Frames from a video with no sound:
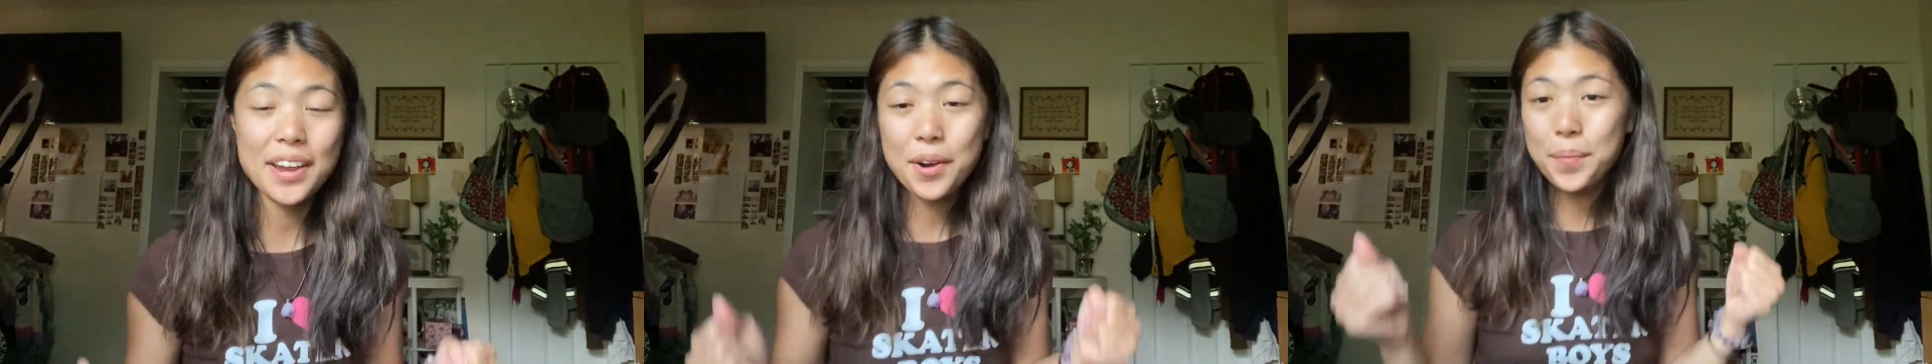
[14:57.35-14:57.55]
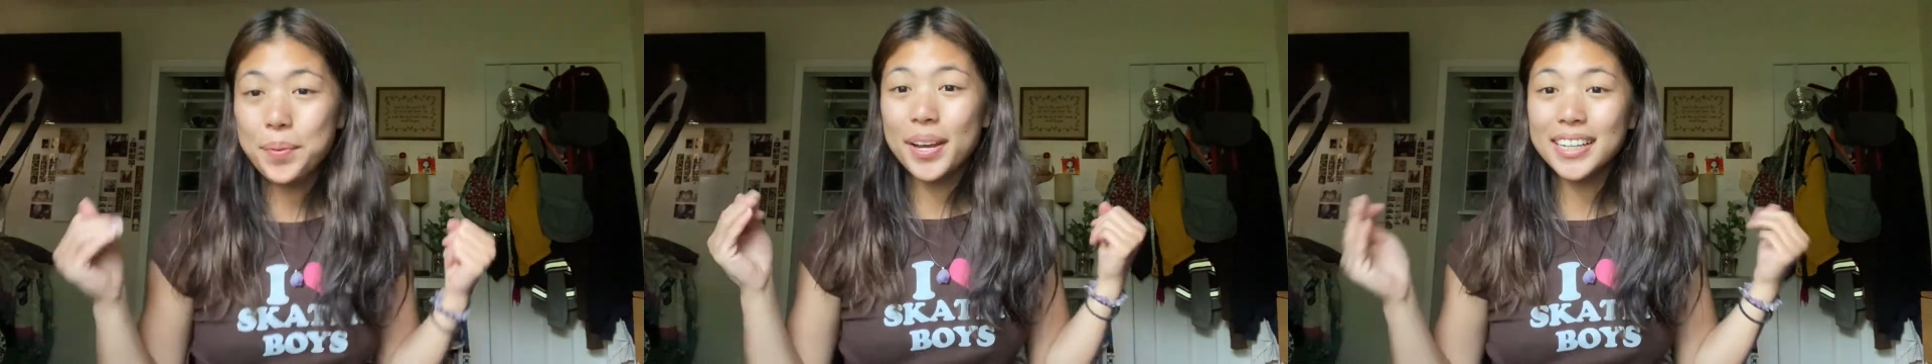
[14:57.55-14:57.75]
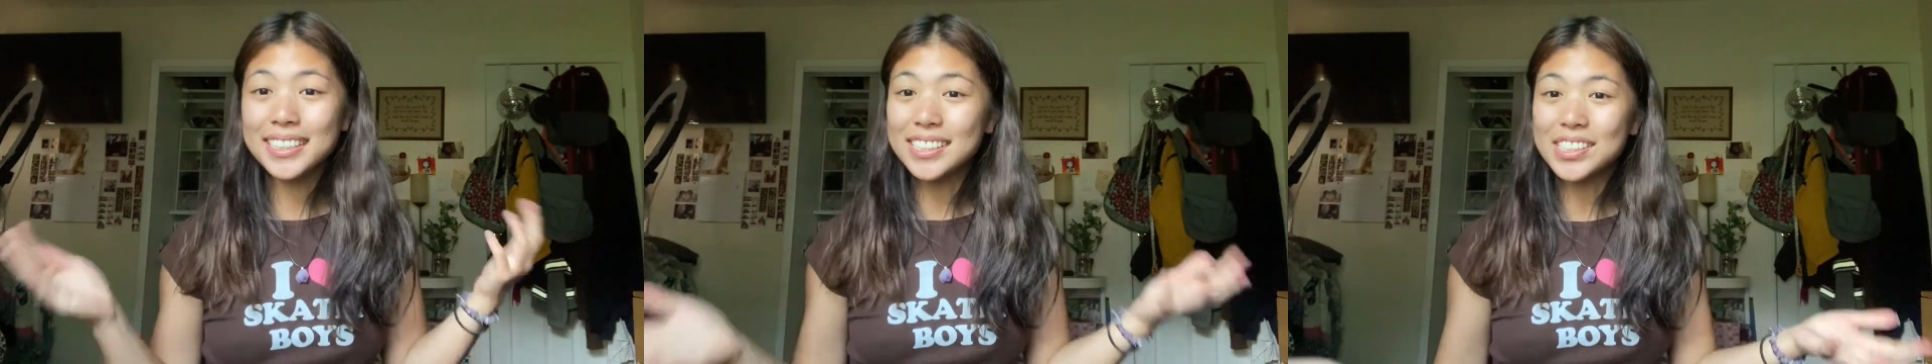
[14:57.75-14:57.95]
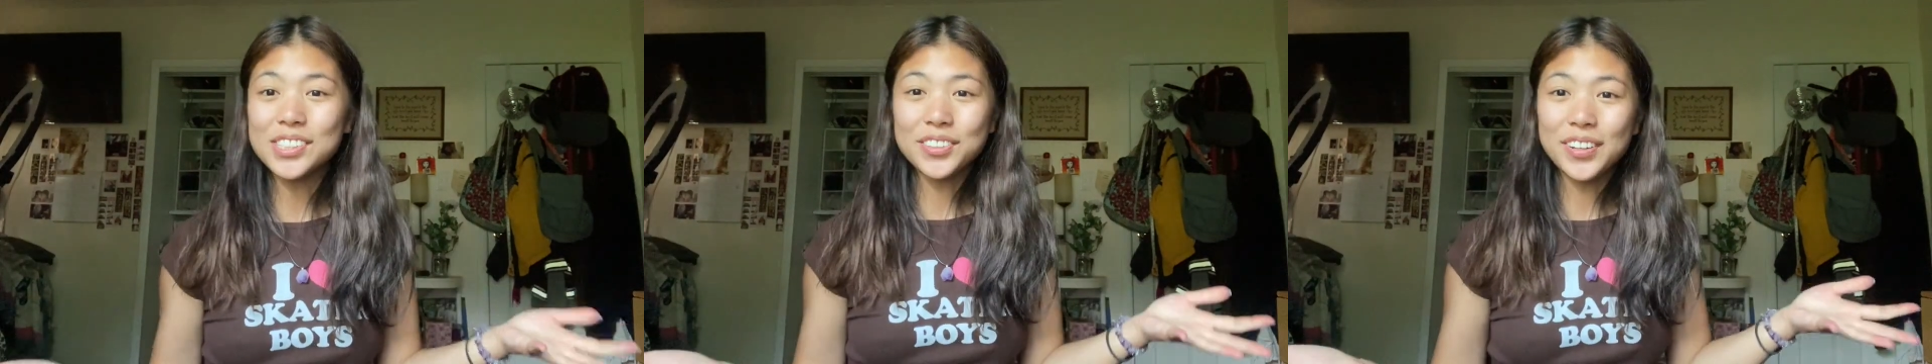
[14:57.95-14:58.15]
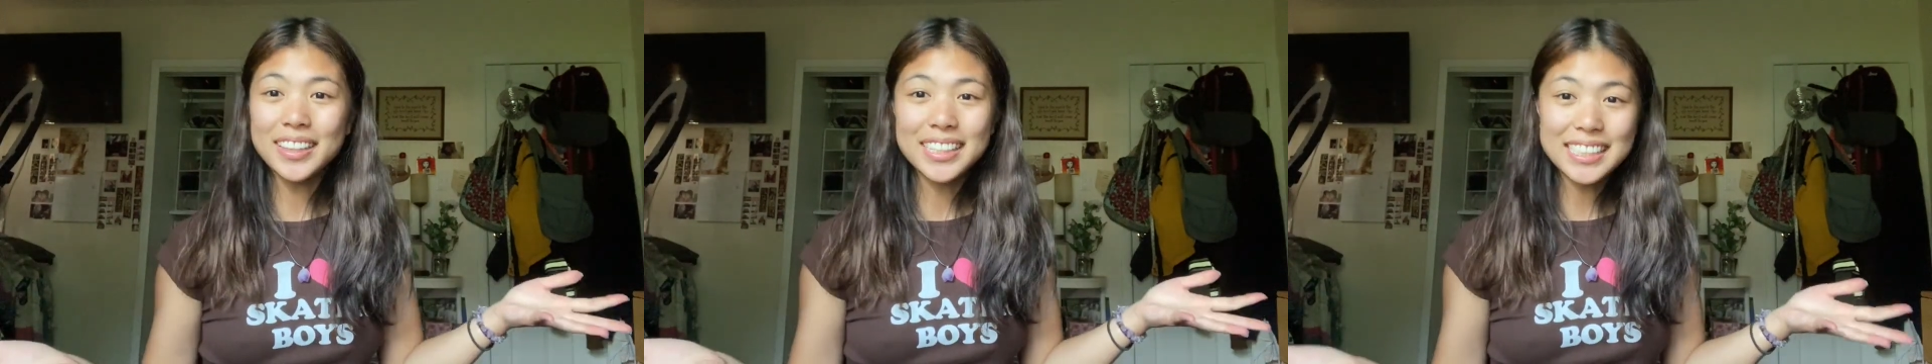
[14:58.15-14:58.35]
I hope you guys
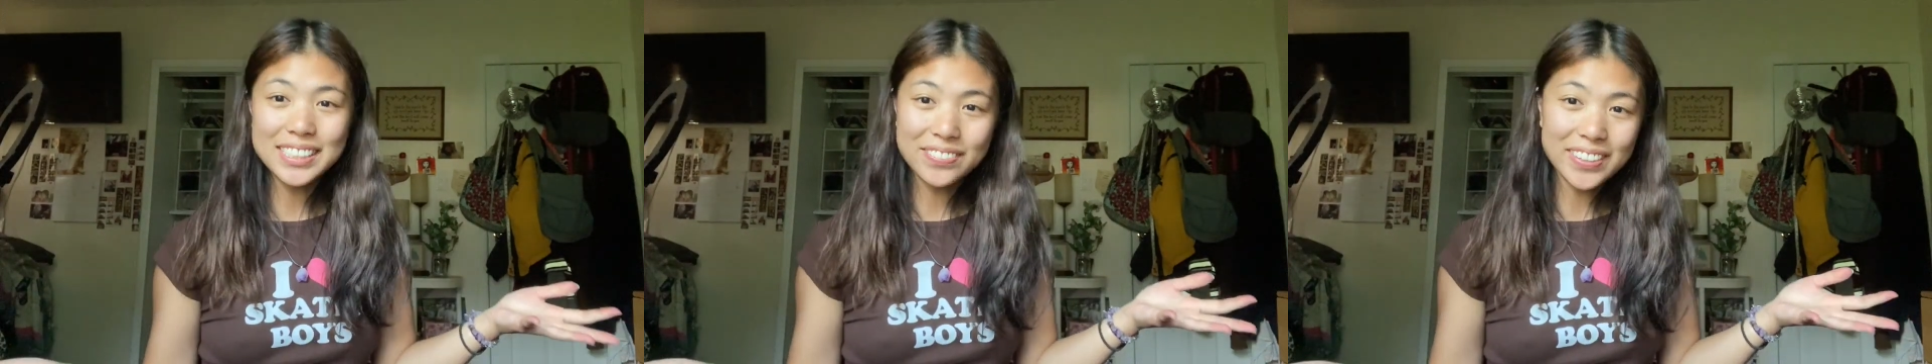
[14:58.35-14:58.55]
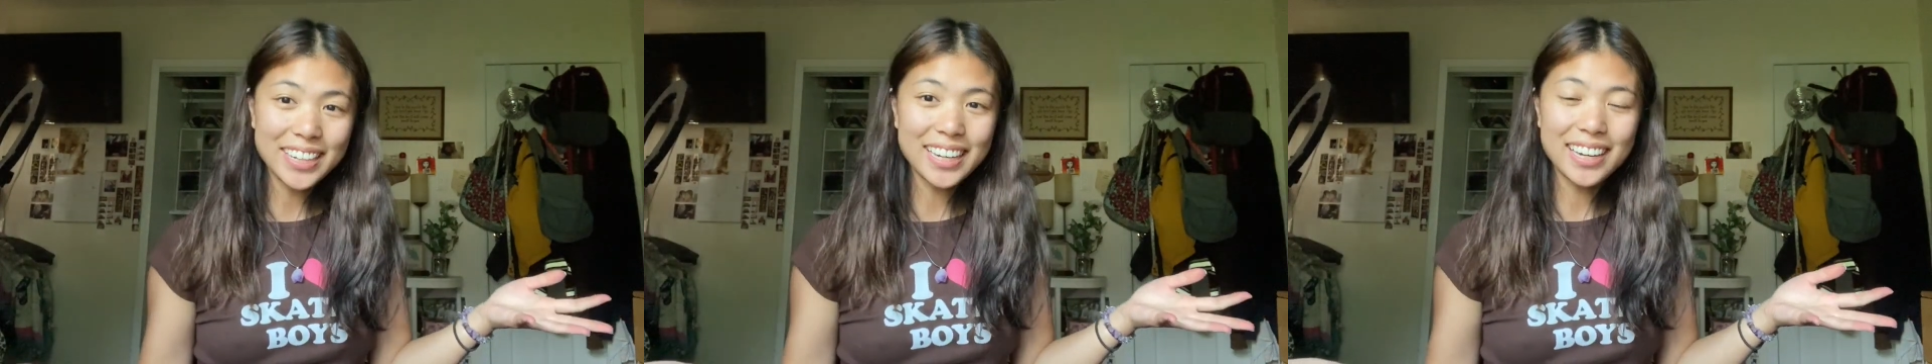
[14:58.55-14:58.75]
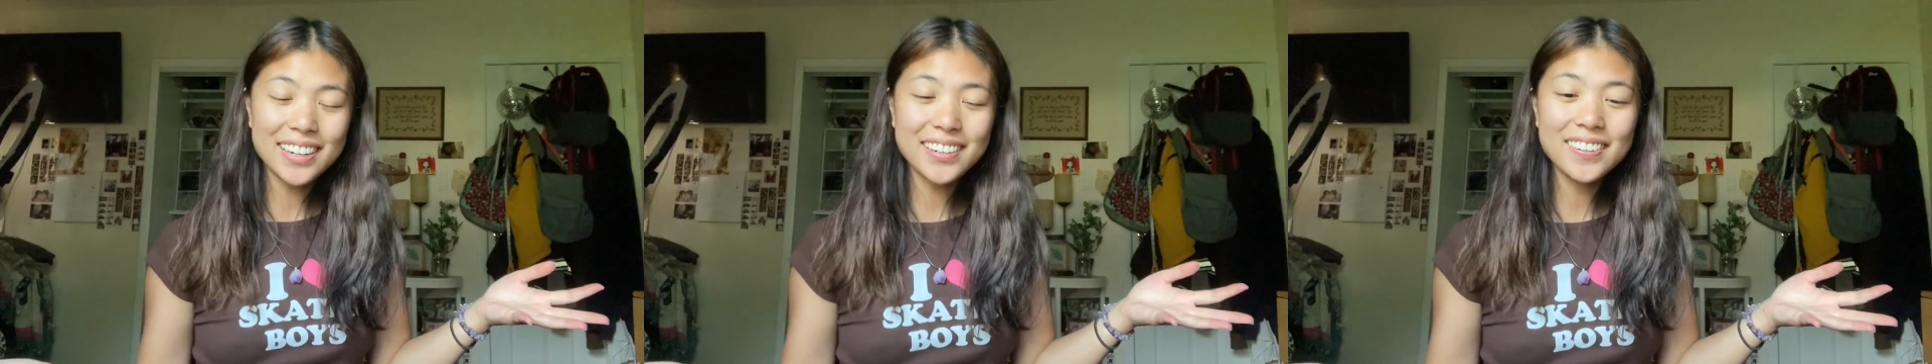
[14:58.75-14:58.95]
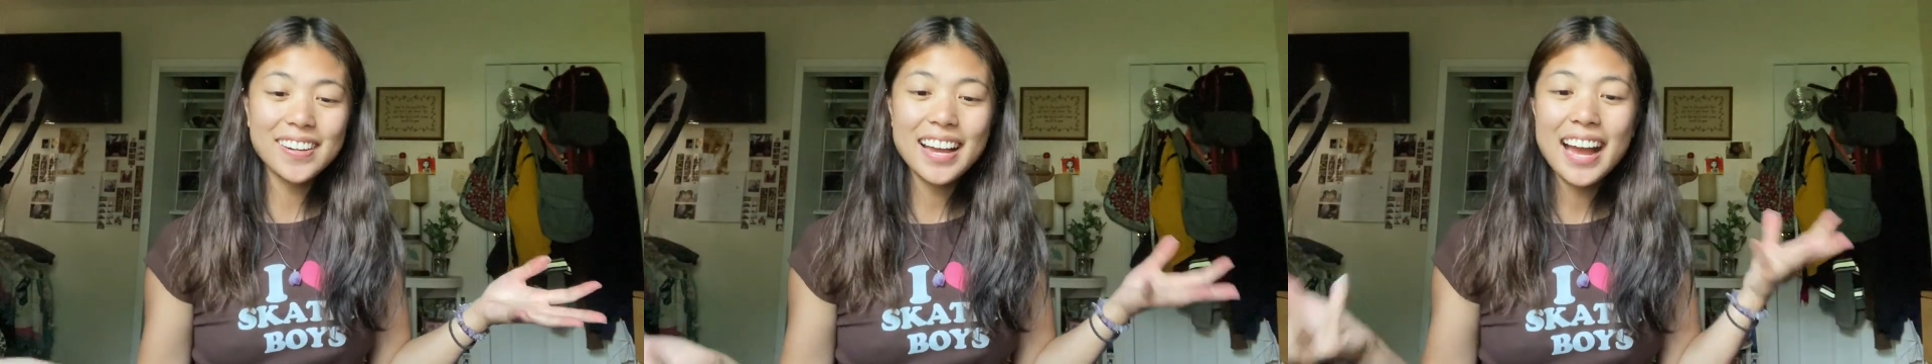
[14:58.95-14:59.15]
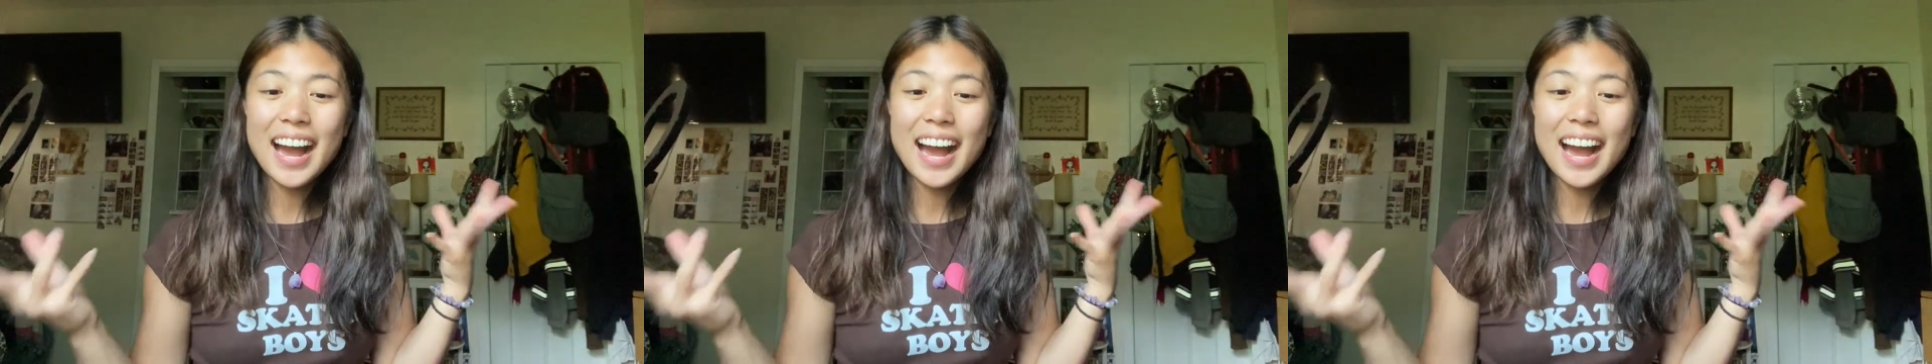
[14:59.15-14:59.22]
enjoyed this video.